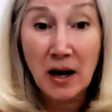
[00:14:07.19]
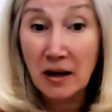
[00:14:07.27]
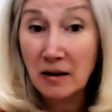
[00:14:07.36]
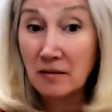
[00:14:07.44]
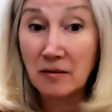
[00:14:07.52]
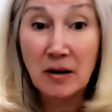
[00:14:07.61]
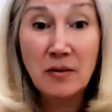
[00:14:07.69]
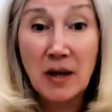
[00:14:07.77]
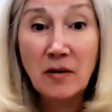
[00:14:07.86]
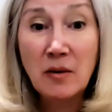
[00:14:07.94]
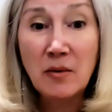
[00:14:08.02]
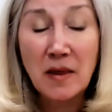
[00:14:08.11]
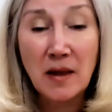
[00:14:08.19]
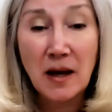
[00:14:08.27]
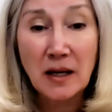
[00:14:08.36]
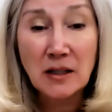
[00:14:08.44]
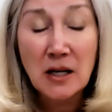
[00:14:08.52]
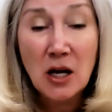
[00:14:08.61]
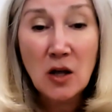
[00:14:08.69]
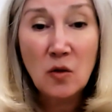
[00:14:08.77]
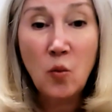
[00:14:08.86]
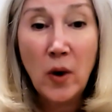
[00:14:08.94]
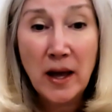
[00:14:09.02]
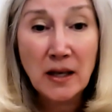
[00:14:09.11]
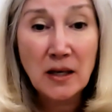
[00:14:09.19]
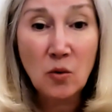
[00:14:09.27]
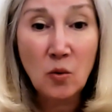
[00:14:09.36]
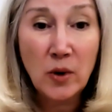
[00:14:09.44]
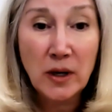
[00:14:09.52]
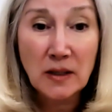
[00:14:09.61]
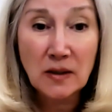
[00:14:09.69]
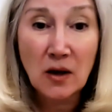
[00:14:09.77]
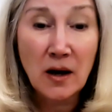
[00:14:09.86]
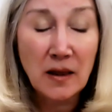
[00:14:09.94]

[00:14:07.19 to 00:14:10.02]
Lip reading: I agree with everyone that when we saw,